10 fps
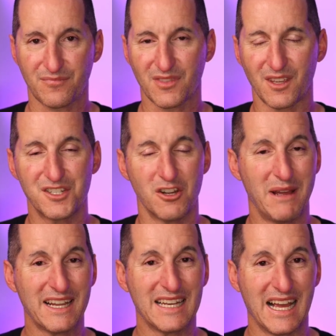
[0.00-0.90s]
So
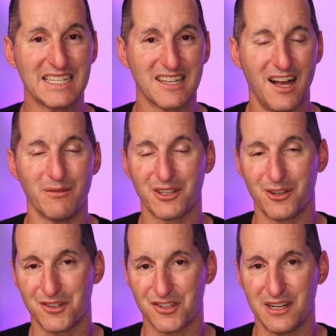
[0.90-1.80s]
back in 8i, when
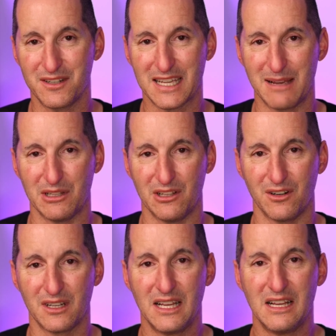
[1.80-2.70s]
cursor sharing came
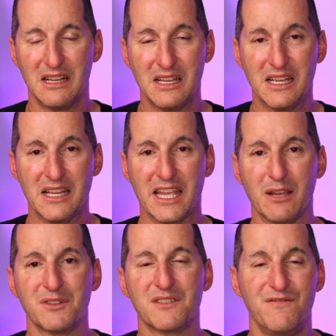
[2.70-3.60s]
along, it
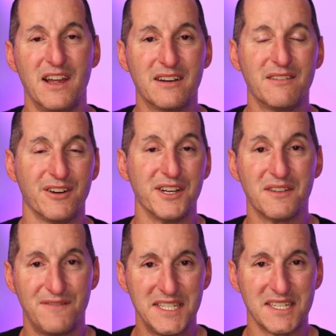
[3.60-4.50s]
was very, very
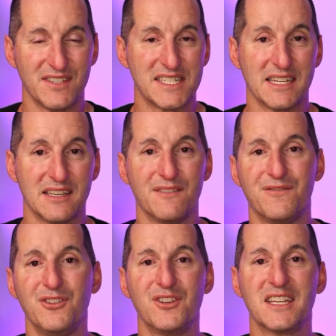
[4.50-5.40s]
defensive. It said, if
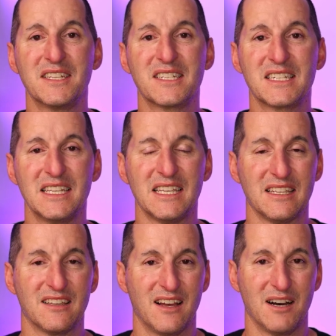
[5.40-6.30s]
you can
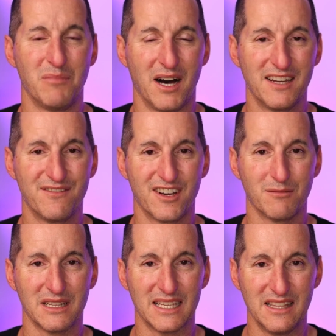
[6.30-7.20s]
see a bind
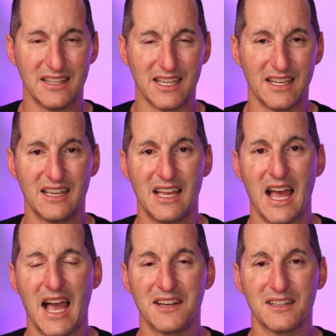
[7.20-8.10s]
variable in there
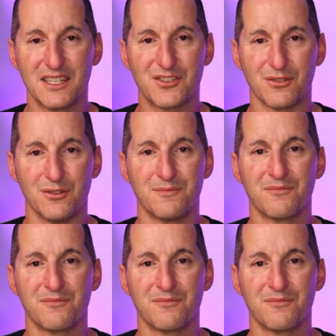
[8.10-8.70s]
and a literal,